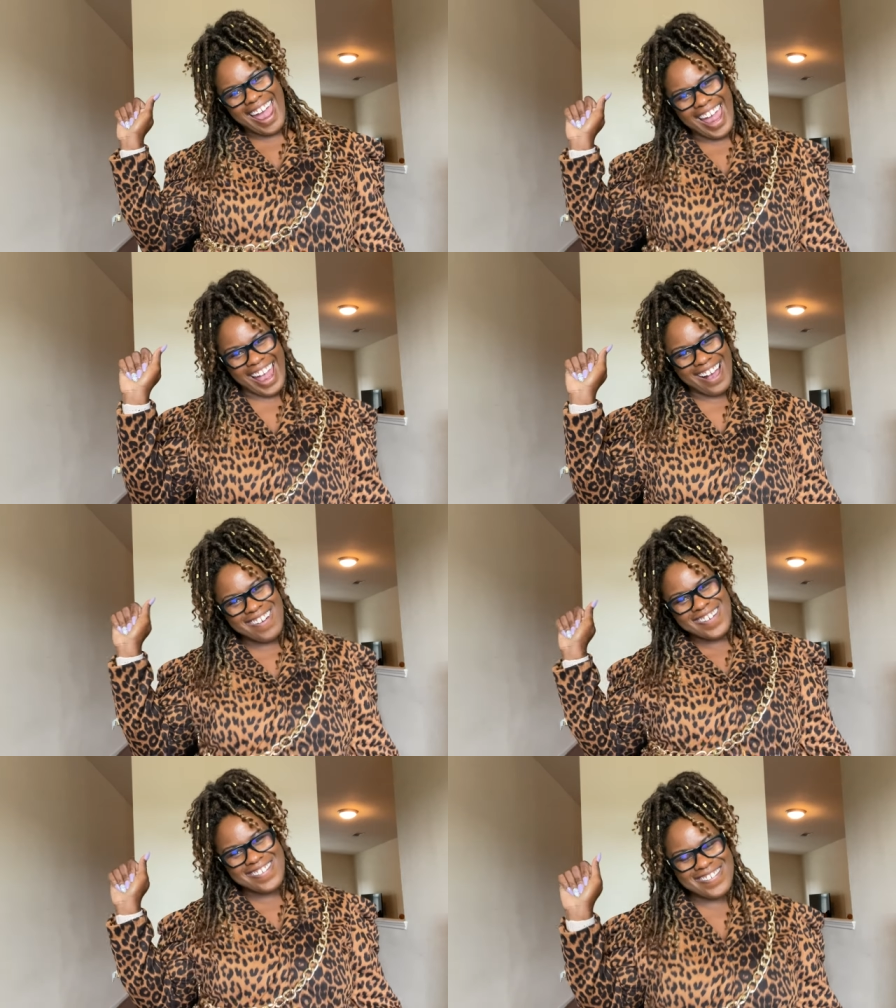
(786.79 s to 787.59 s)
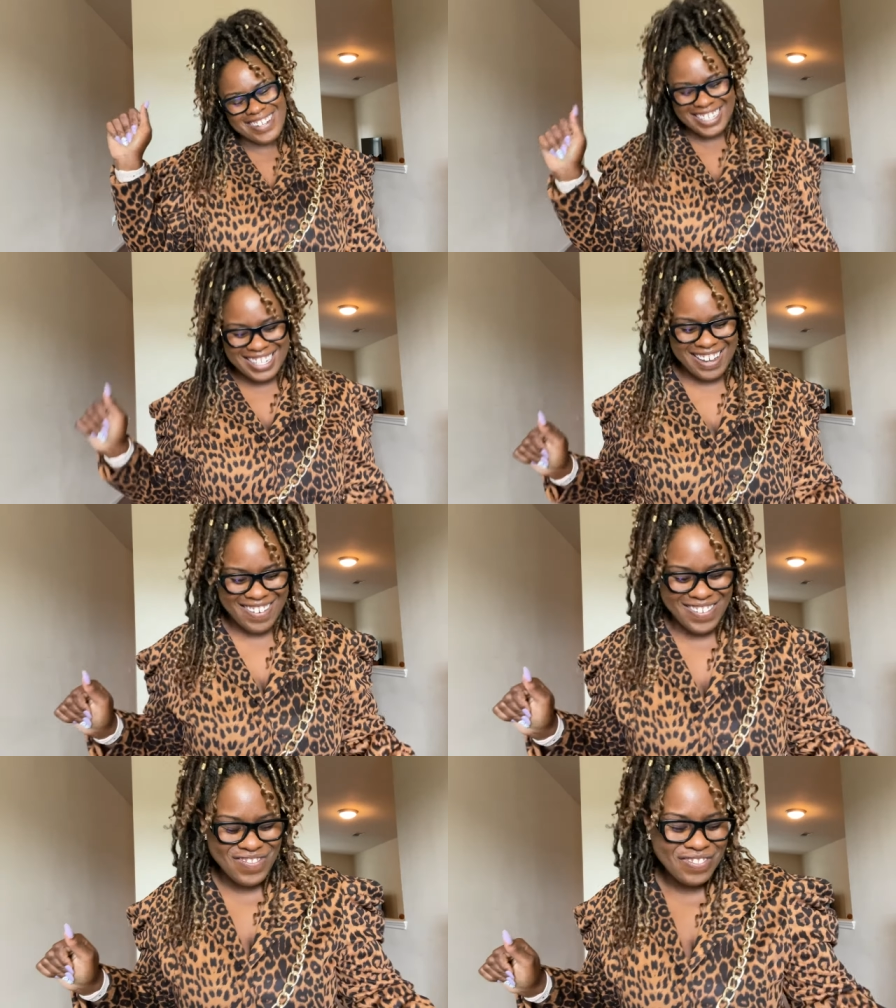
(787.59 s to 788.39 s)
Ow.
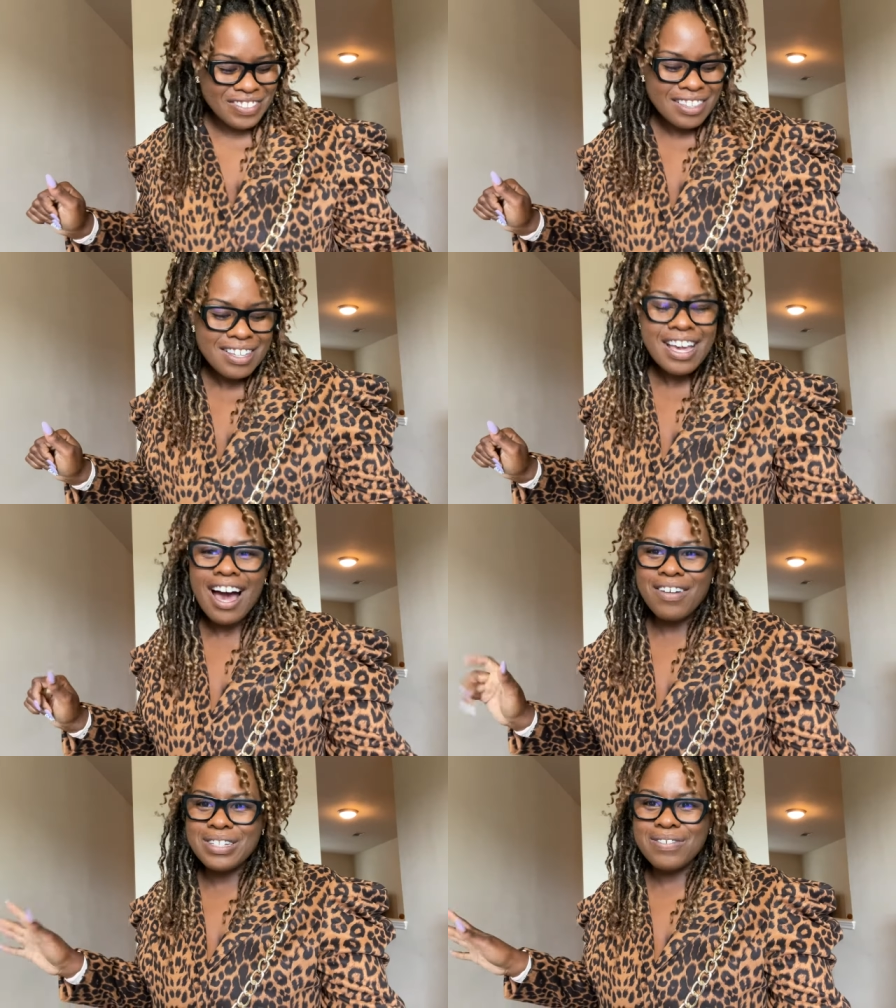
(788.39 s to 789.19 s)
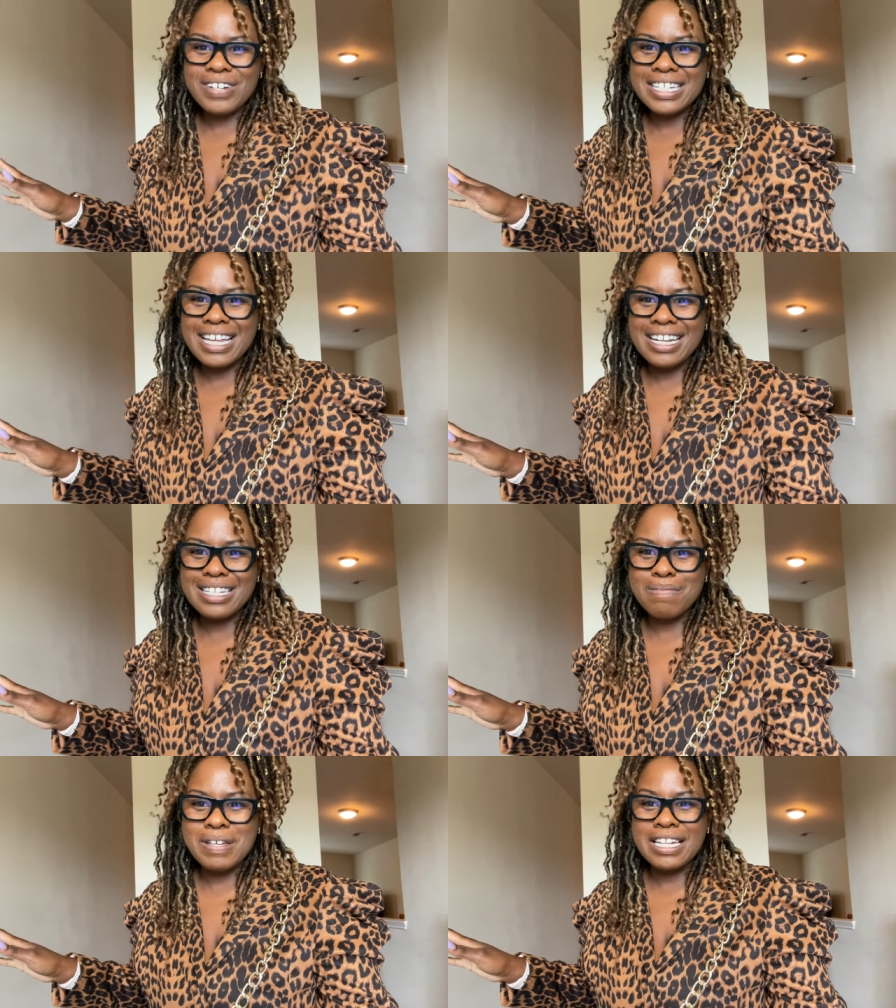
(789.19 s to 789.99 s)
So I'm super excited
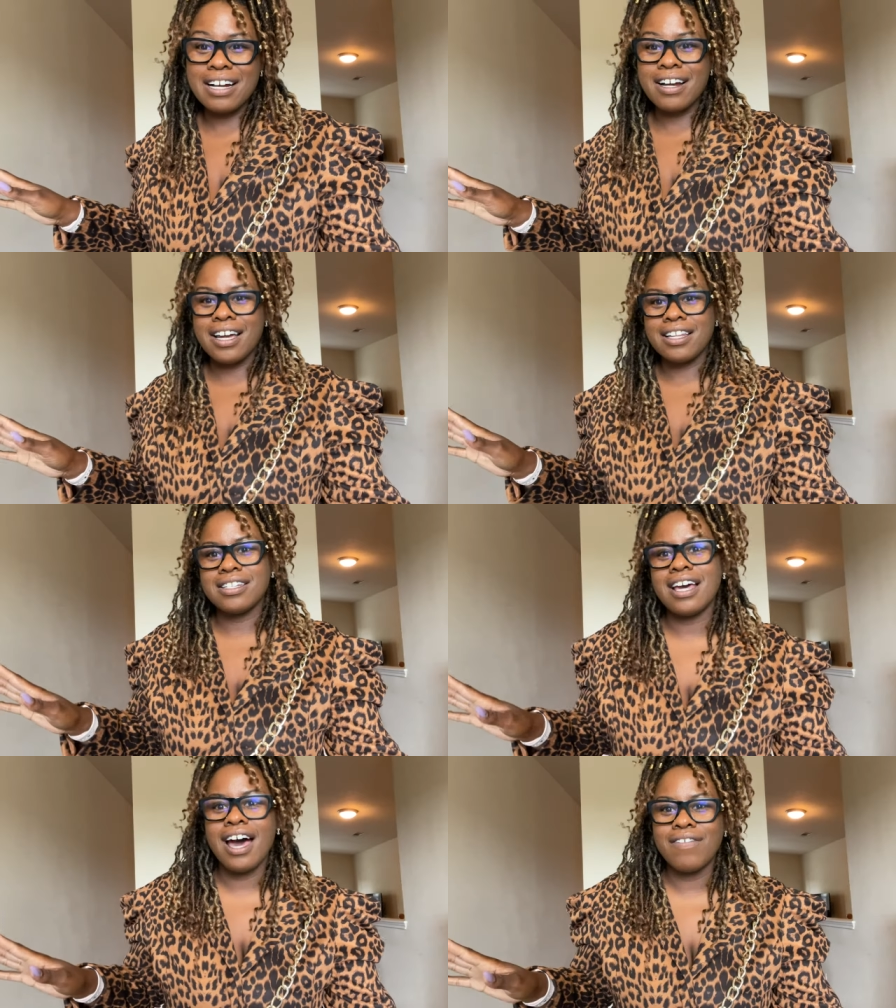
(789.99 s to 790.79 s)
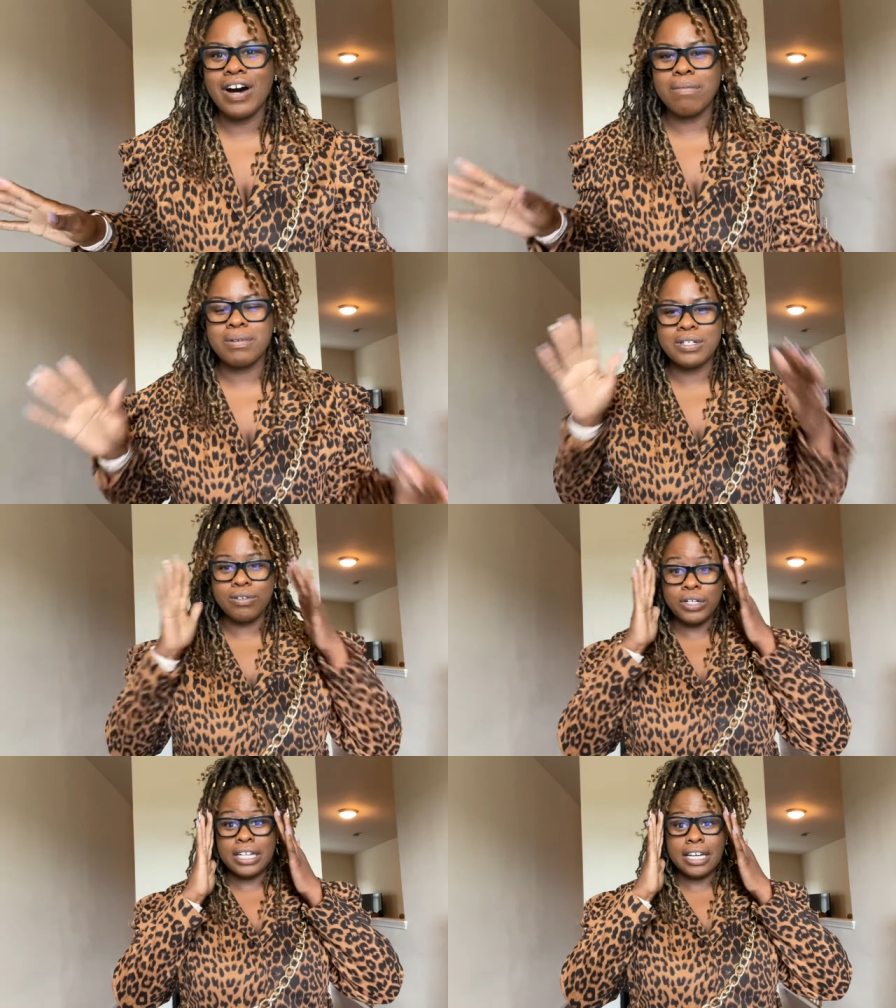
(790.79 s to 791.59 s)
to be there and to have an
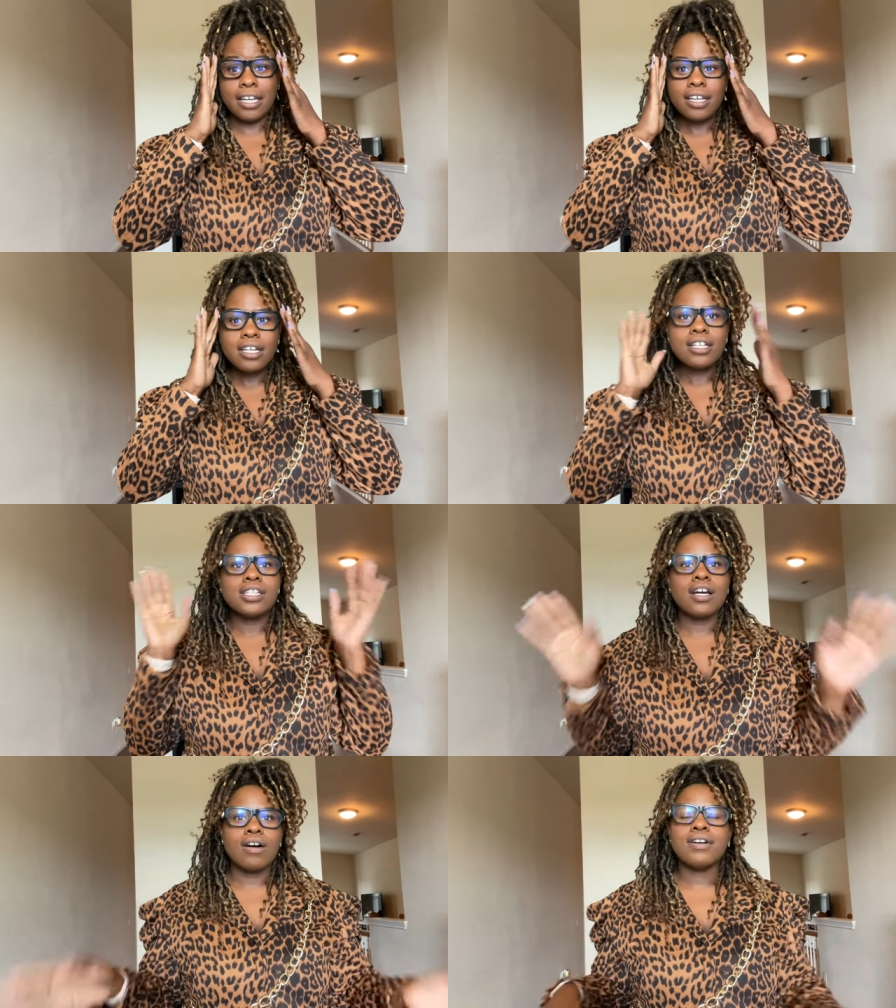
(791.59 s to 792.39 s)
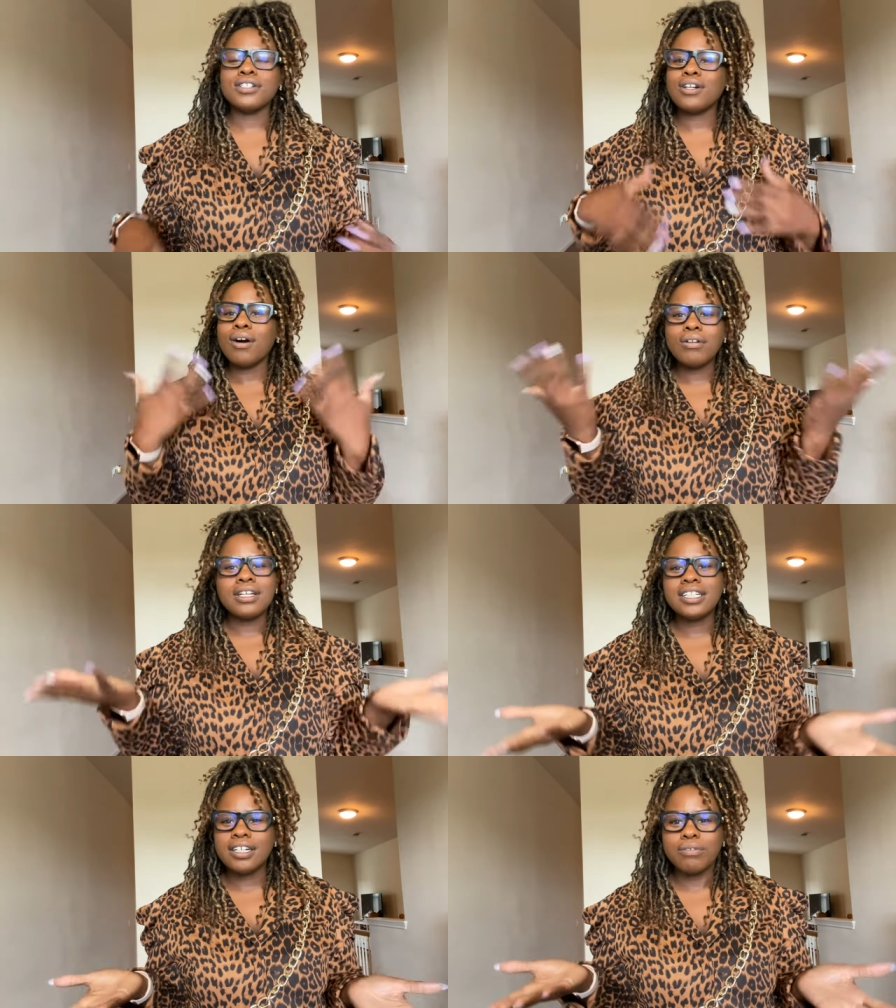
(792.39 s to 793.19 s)
opportunity to go, because you
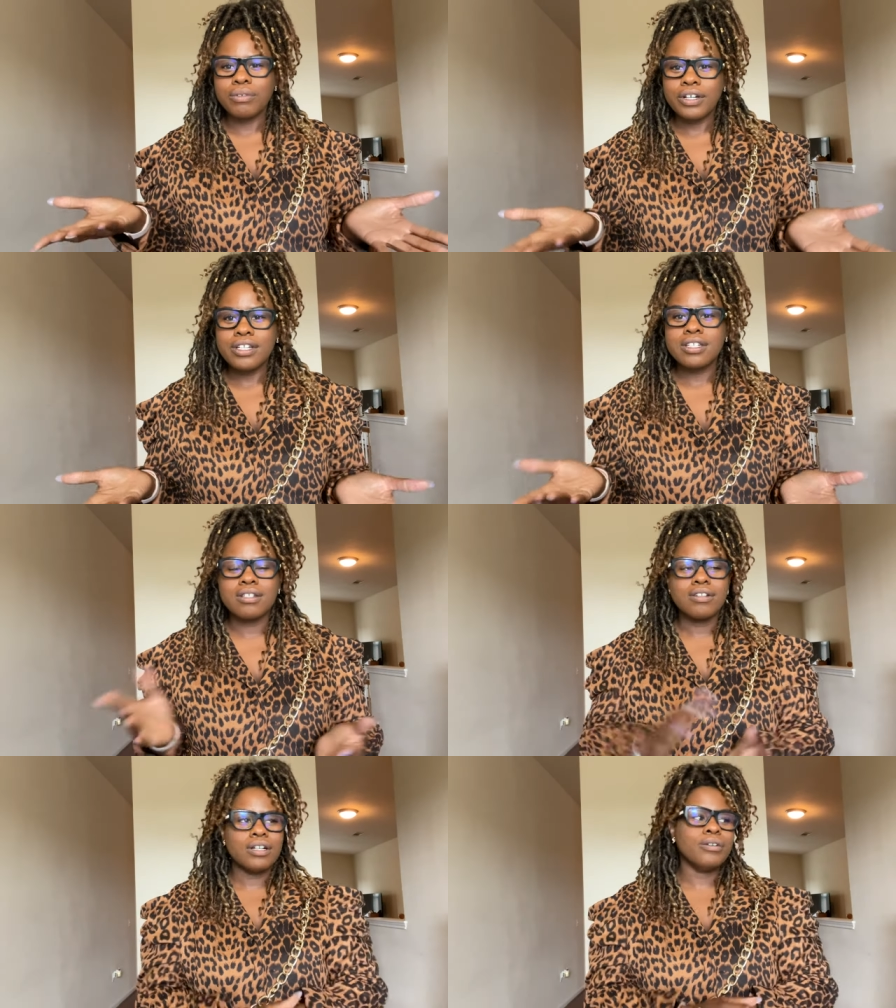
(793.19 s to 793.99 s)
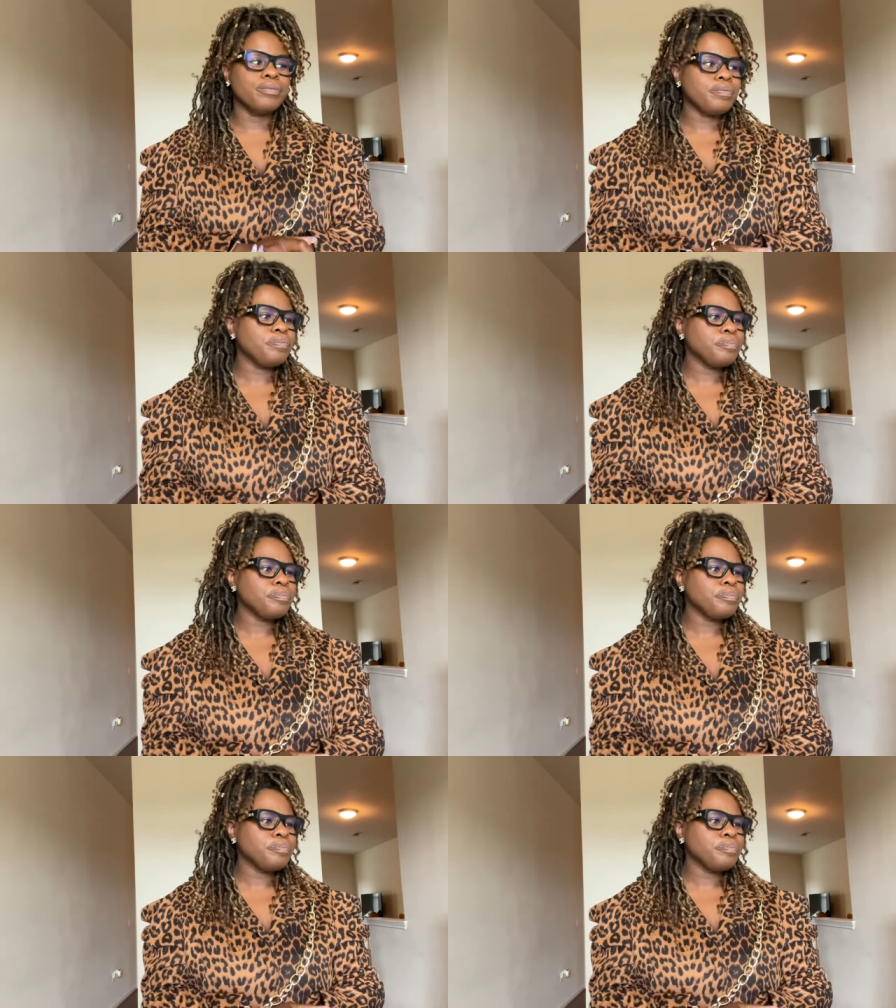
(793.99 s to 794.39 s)
only live once, you know.